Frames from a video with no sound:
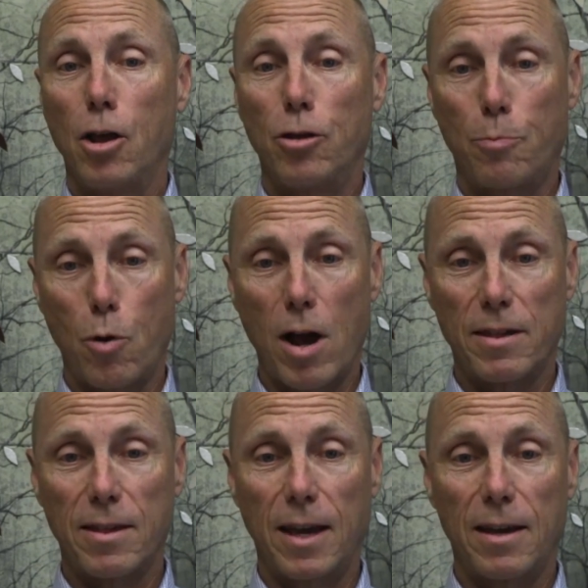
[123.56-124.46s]
the
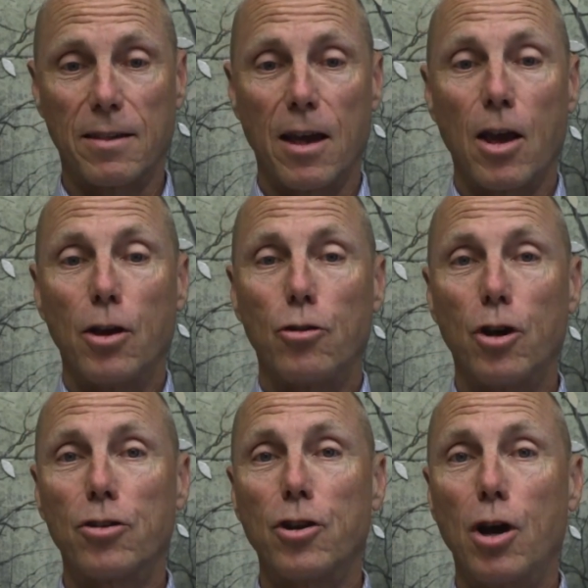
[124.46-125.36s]
process,
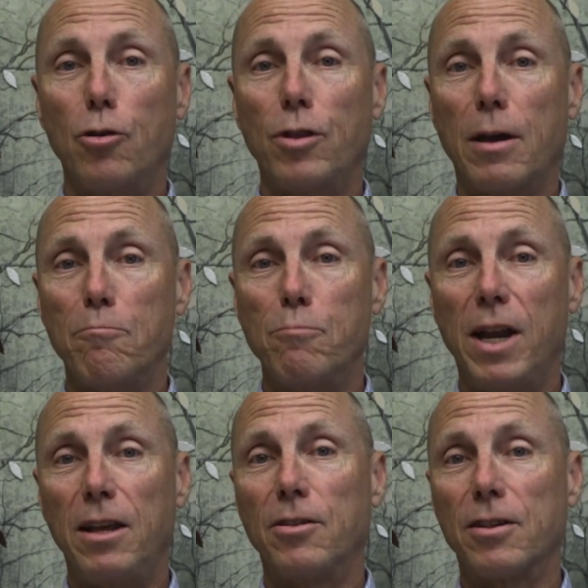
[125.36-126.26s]
just know that
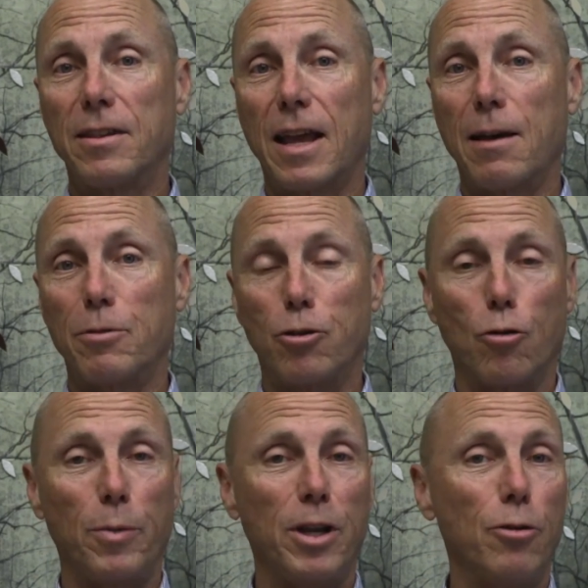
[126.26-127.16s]
many of the steps that
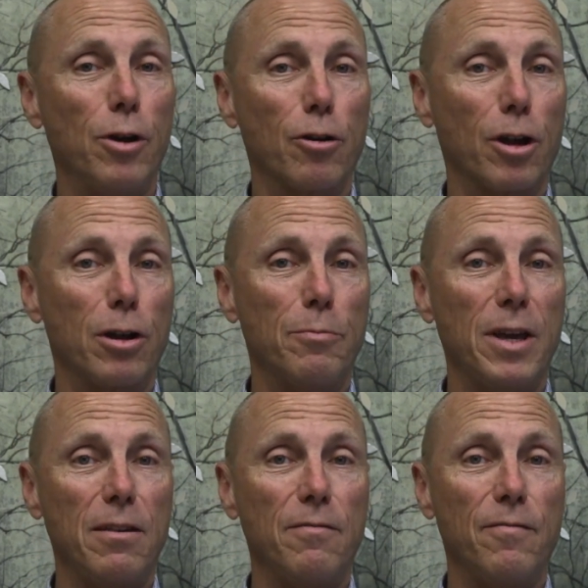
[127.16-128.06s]
you'll be doing are going to
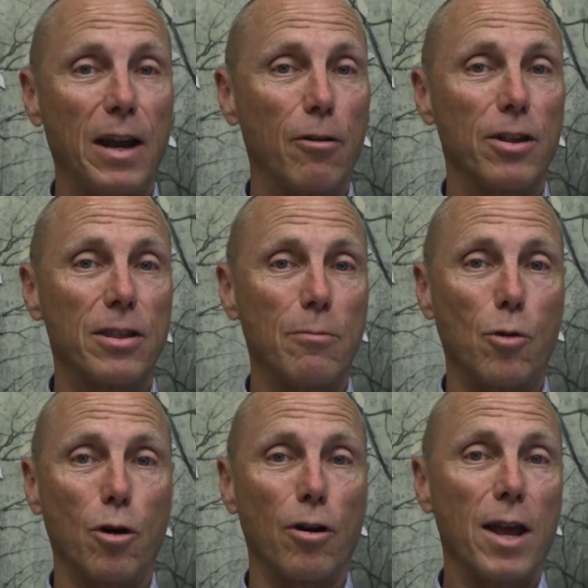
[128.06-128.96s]
be very
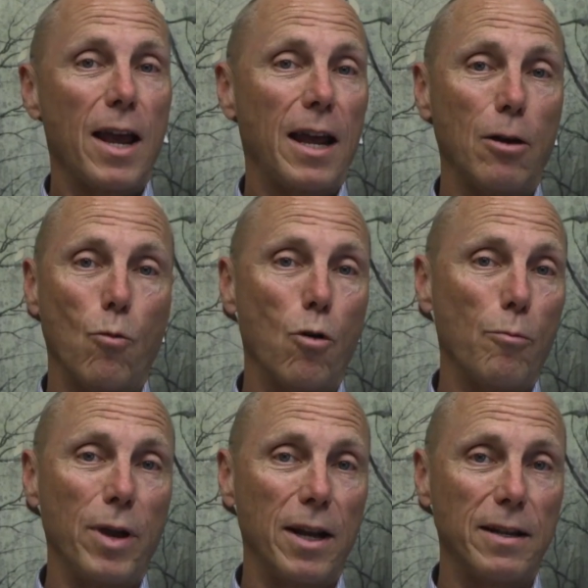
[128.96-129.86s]
similar, and it
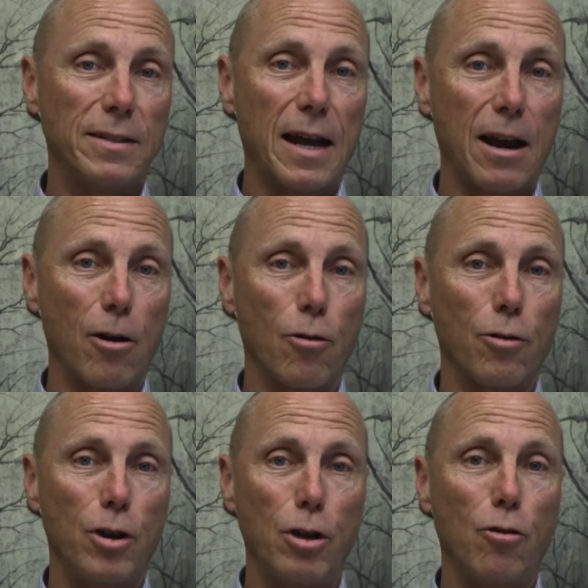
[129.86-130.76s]
won't be an
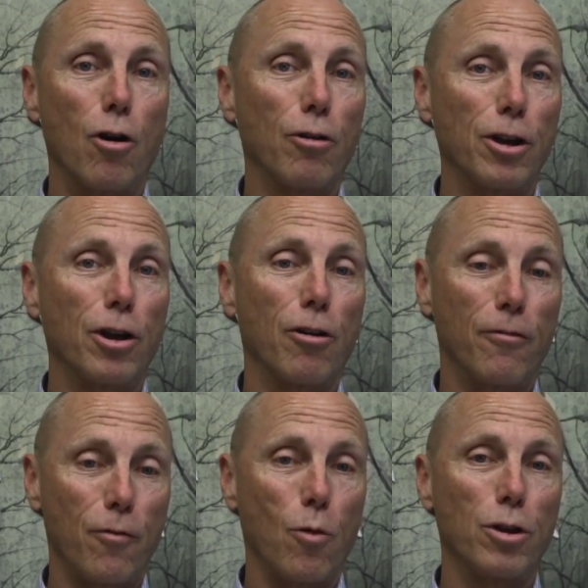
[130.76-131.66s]
entire new learning
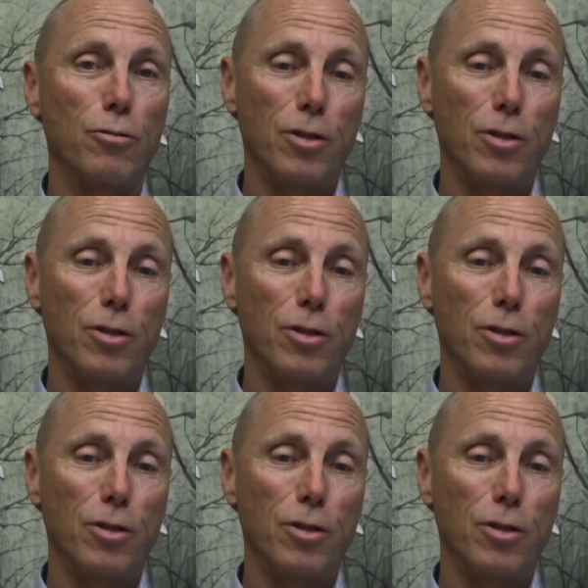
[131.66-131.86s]
curve for you